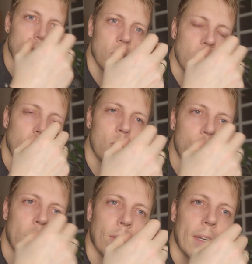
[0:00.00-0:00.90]
start
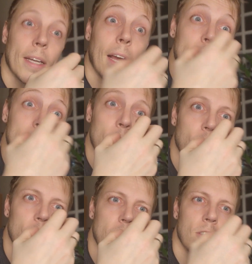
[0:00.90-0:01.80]
triggering
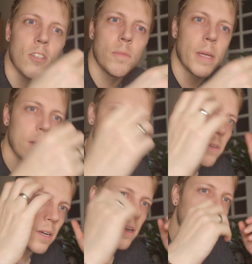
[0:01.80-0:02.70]
your sense of smell.
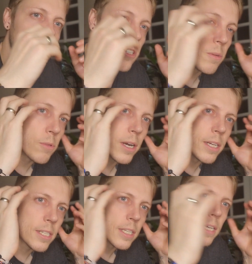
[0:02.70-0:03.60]
Right, so your brain
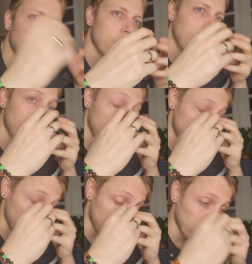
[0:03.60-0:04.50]
is thinking about
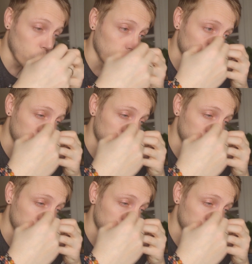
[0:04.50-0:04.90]
what you're